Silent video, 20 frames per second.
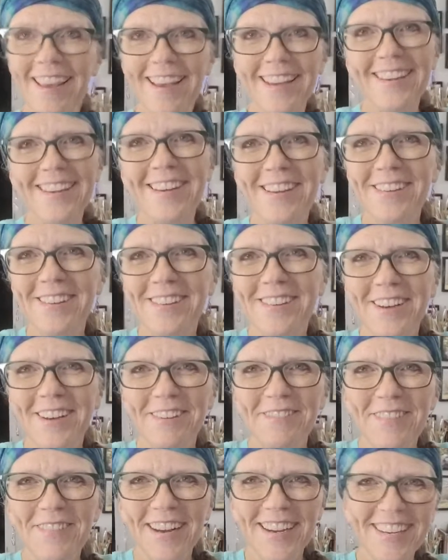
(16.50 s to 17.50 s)
Thank you
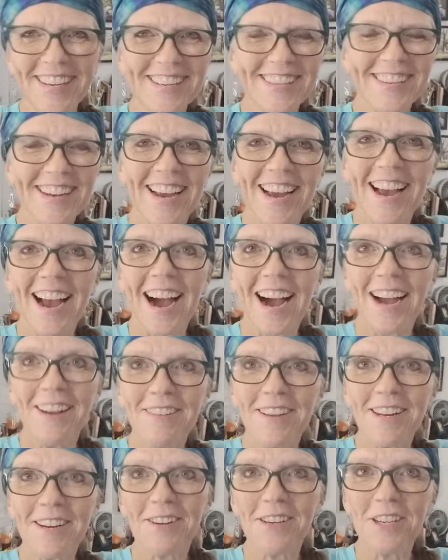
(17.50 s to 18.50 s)
so much.
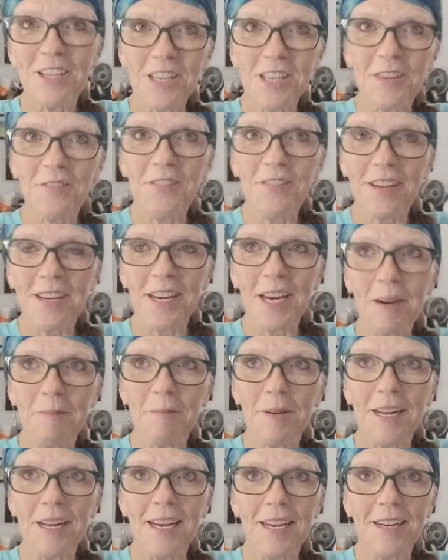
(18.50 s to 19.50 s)
I'm going to shift the
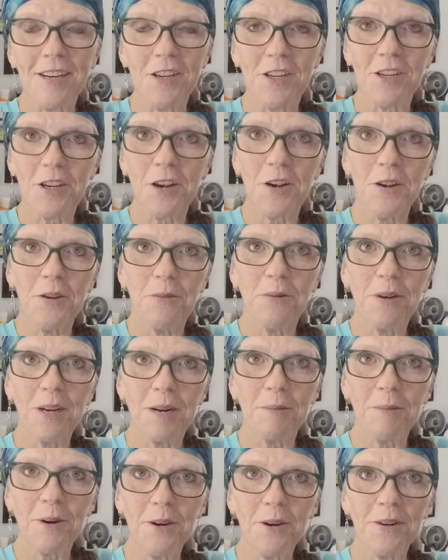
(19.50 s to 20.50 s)
camera now to show you
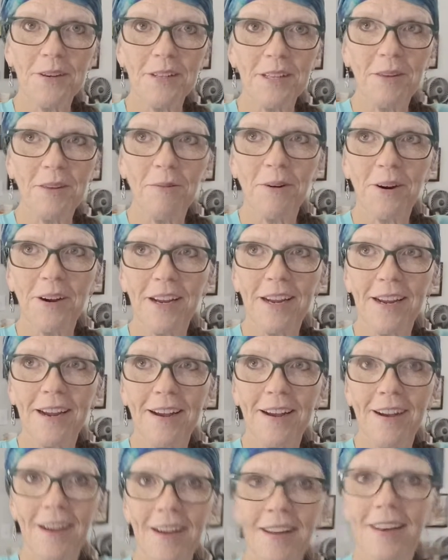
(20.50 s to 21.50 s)
what I'm currently
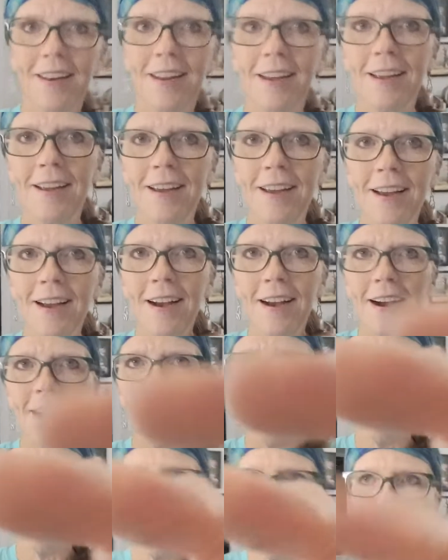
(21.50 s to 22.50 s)
working on.
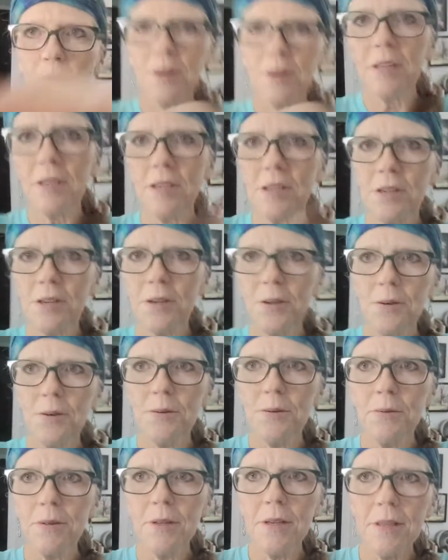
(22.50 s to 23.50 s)
I'm going
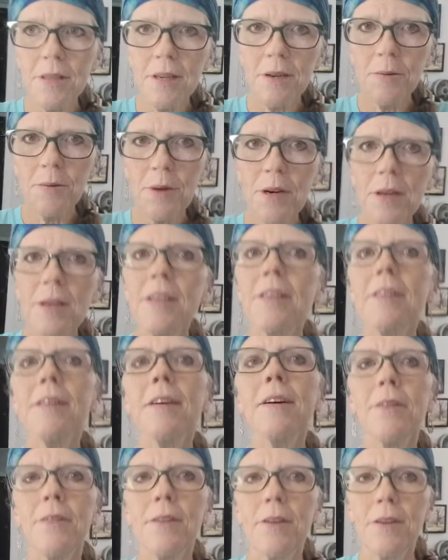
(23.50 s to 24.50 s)
to, let's see, where is,
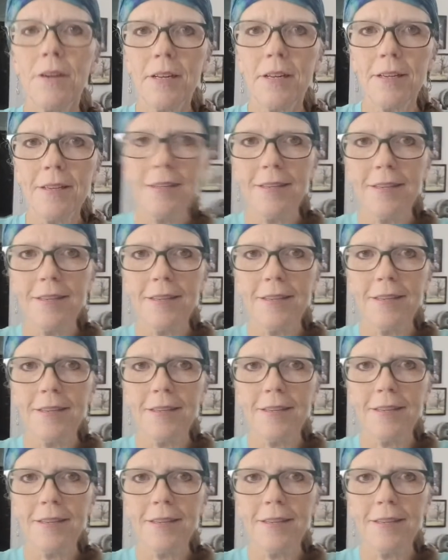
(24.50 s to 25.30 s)
oh, there it is. Sorry.